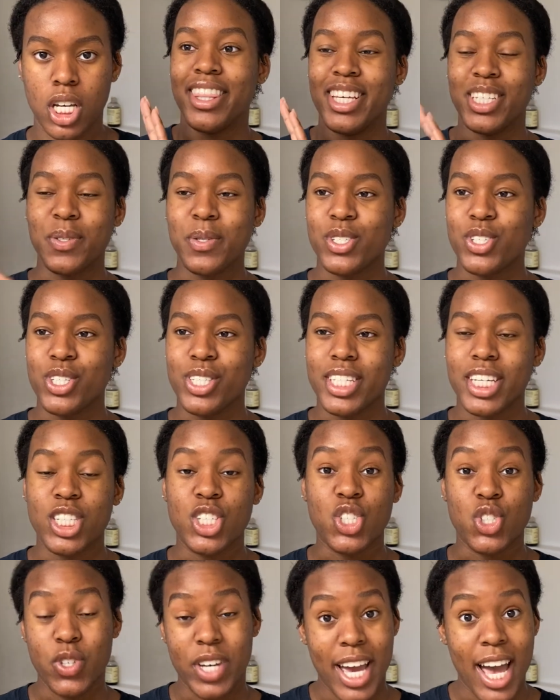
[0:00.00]
This was just a
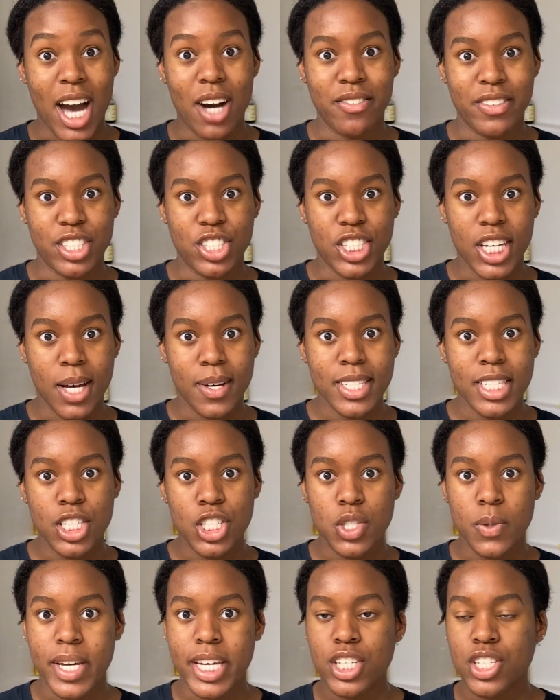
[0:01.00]
straight out the shower
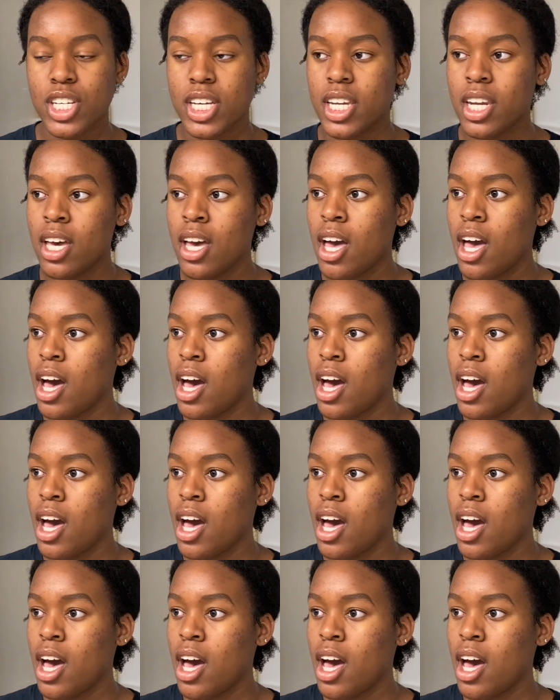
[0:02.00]
situation.